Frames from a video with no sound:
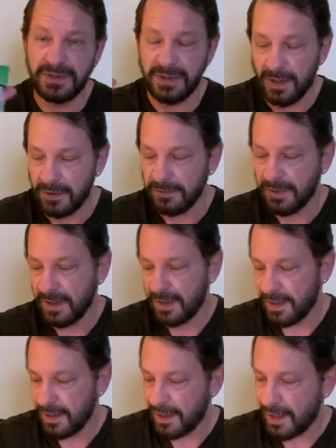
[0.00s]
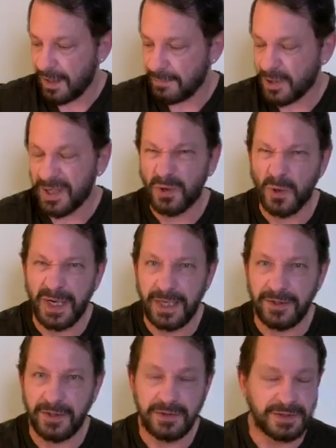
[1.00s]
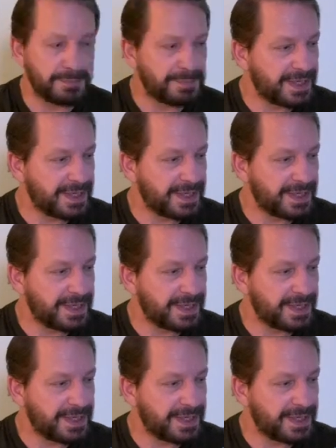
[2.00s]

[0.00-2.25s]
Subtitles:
so I'm going to go ahead and use it.